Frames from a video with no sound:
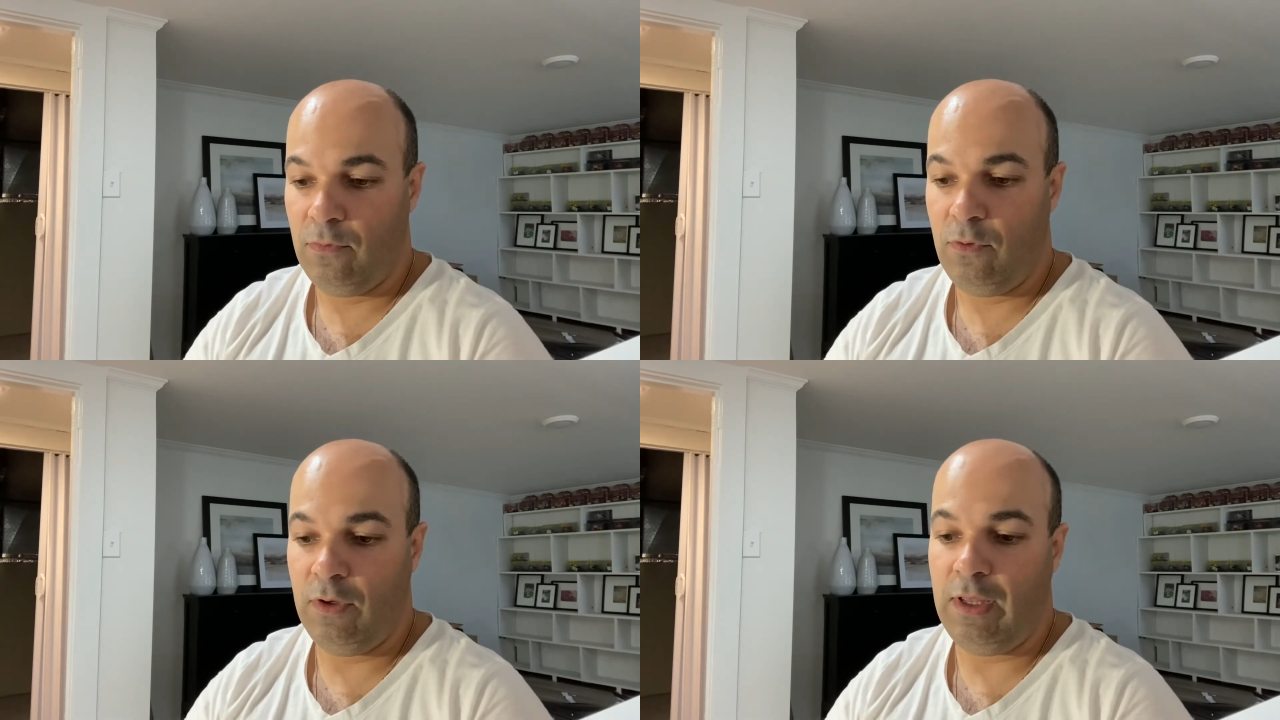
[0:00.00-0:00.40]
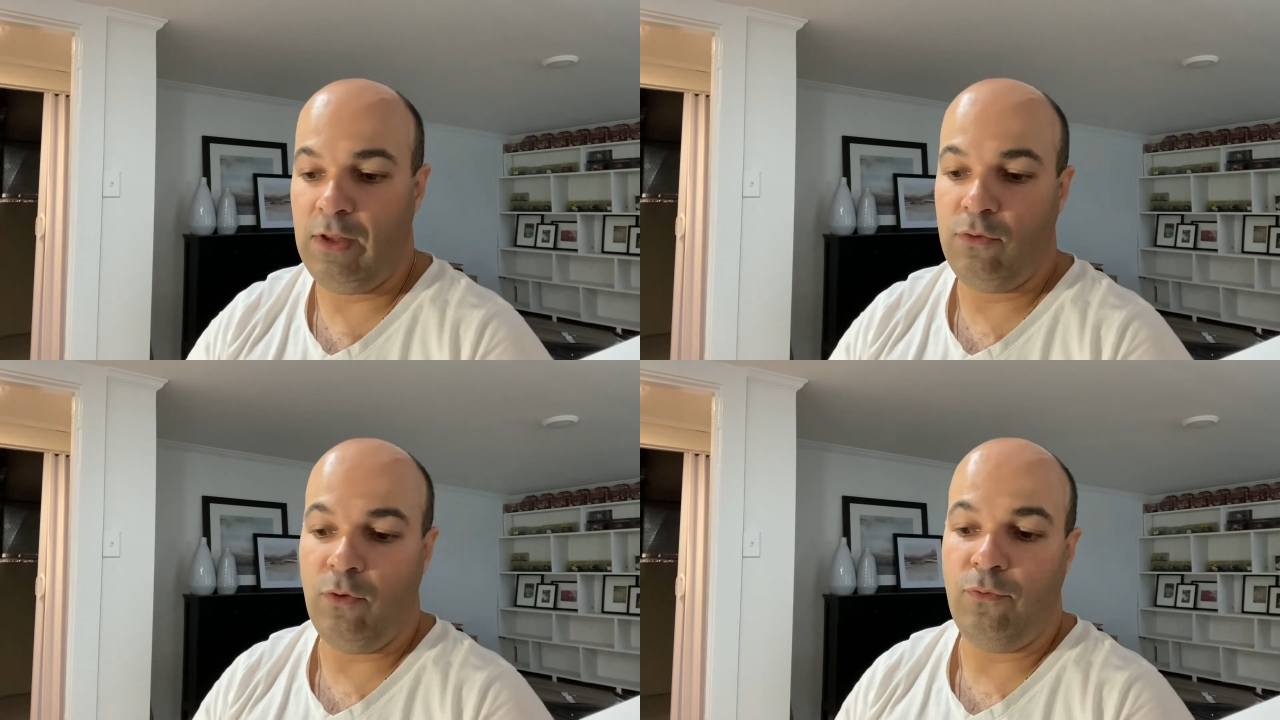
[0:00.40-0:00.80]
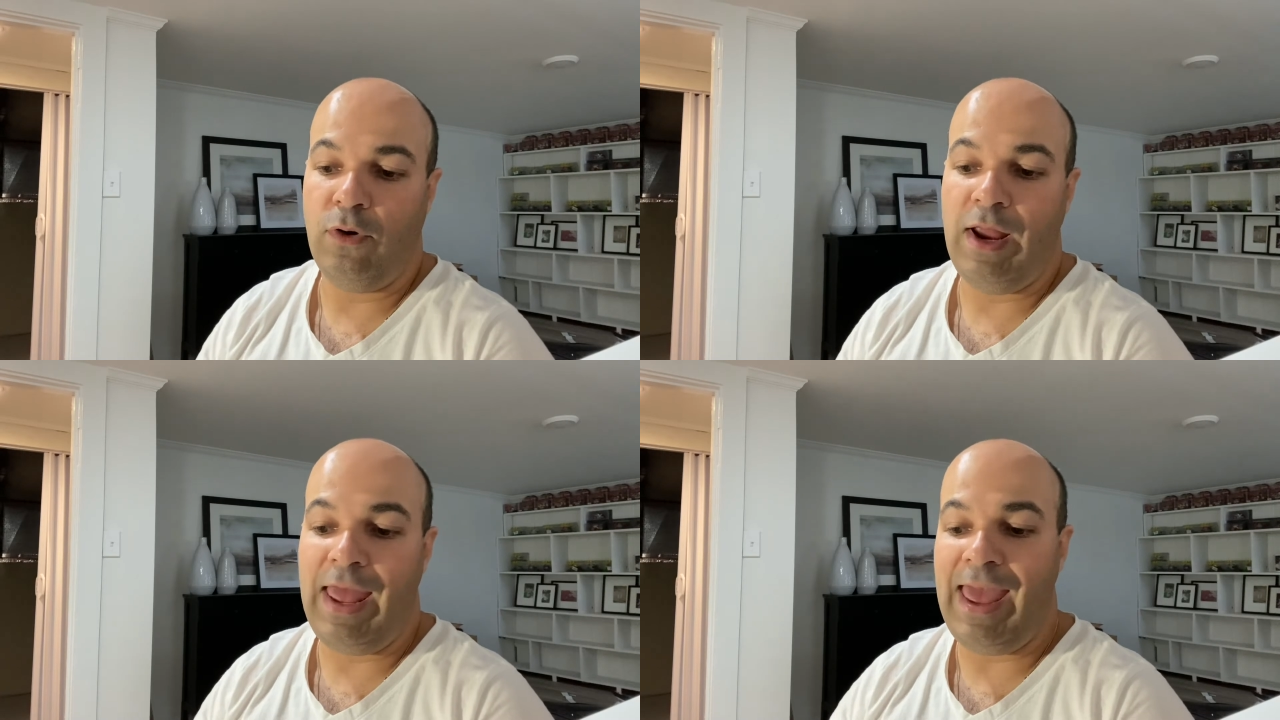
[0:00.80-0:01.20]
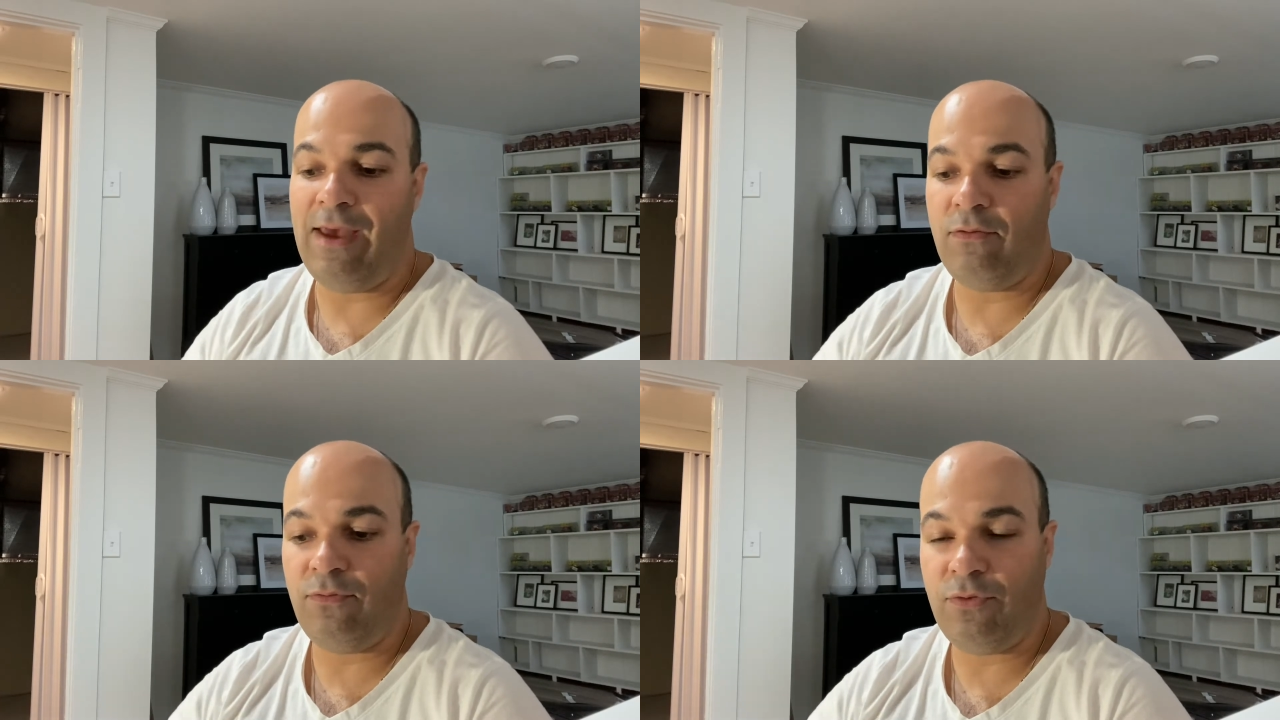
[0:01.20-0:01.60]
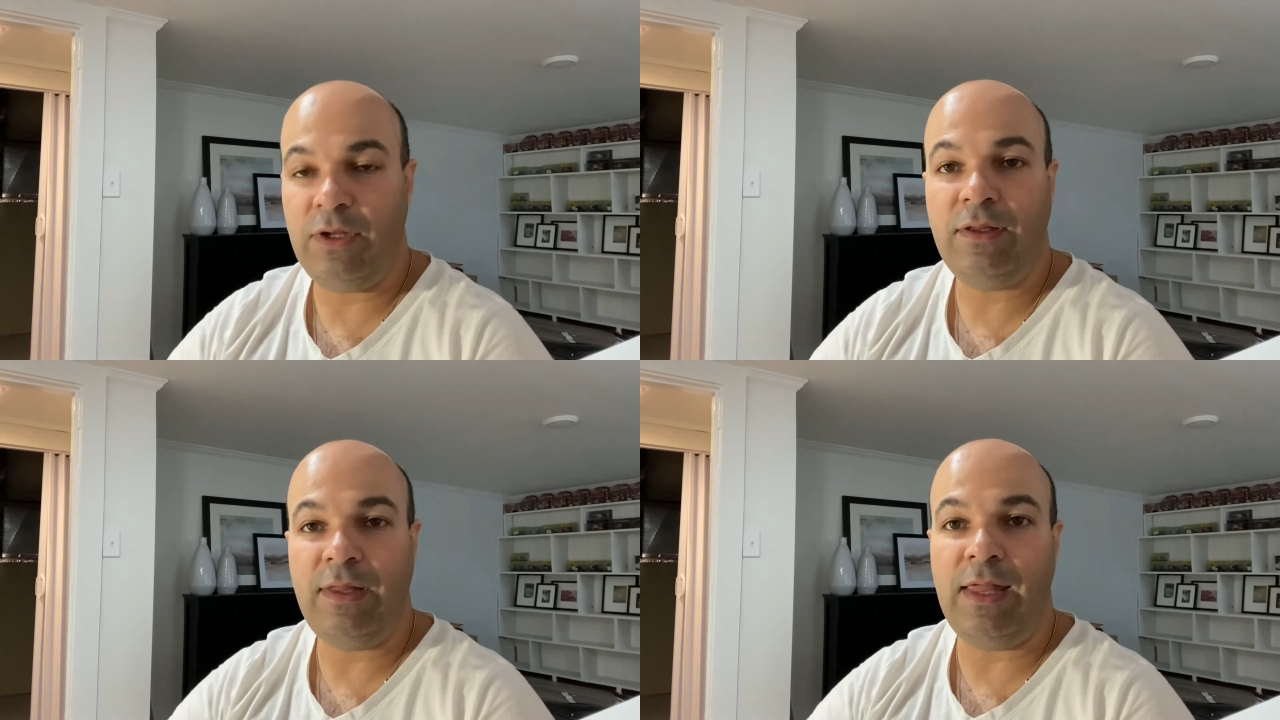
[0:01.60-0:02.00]
Okay, so for
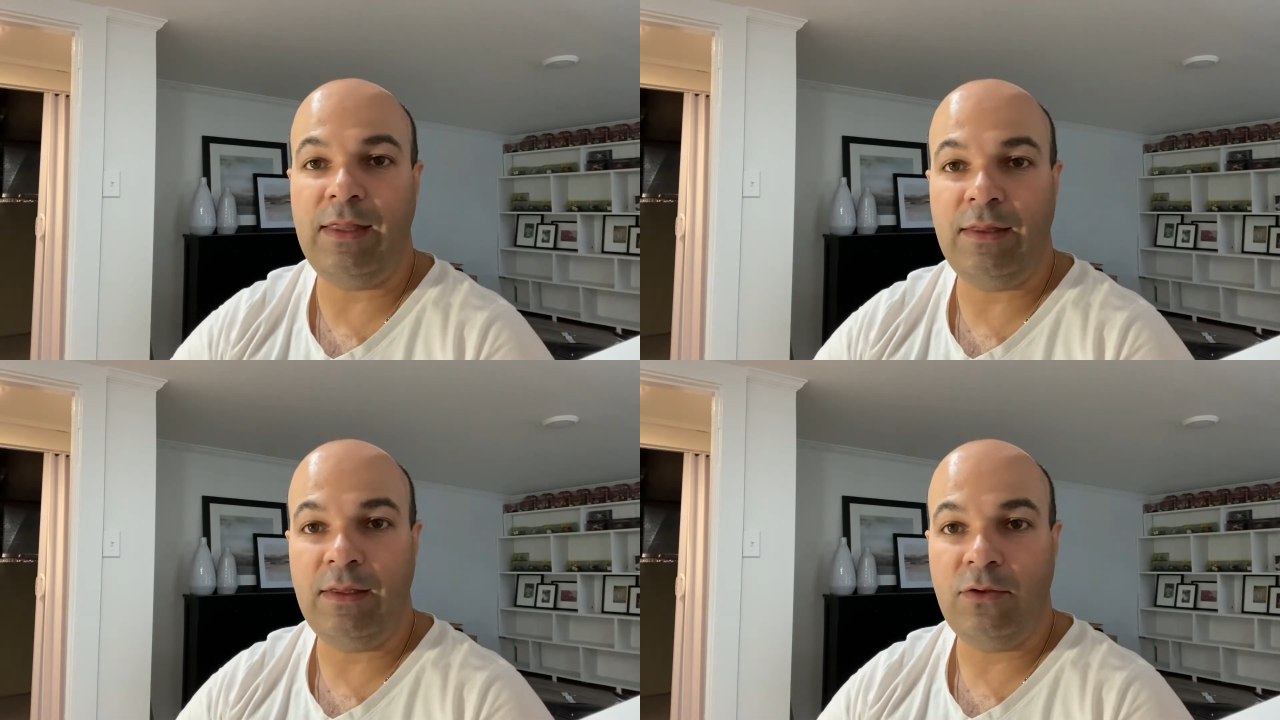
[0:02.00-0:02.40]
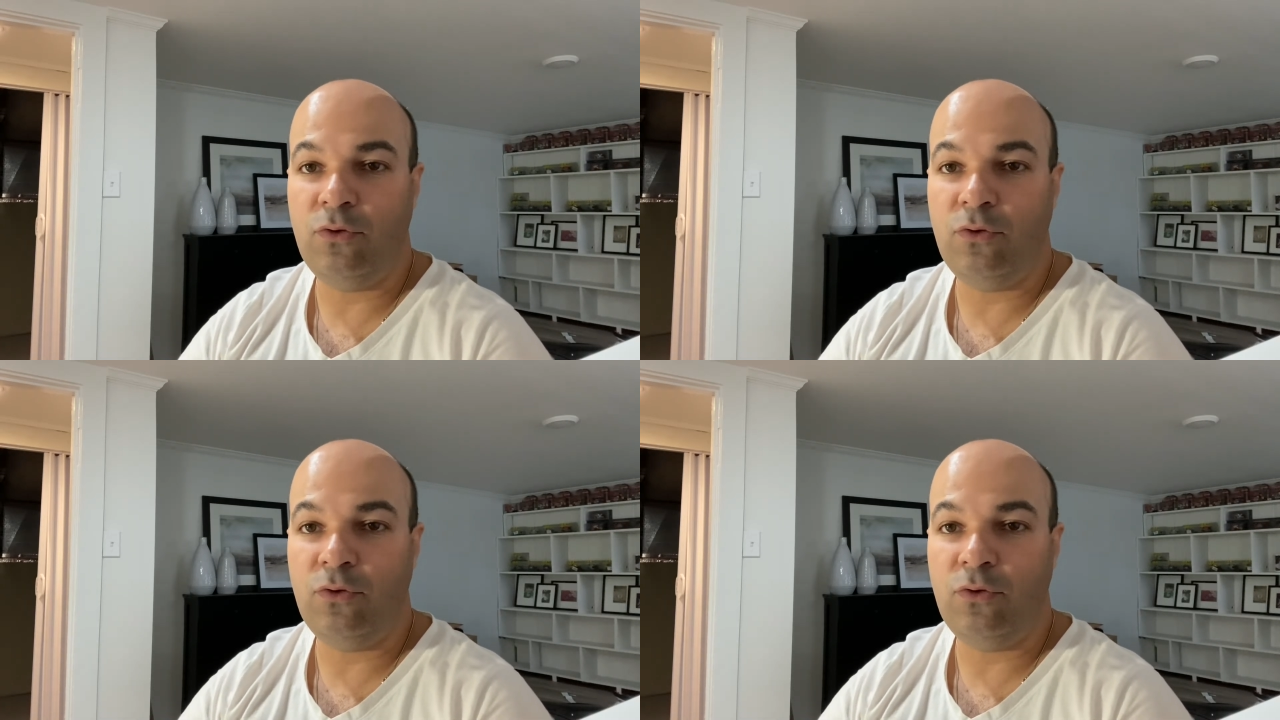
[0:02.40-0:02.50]
every 10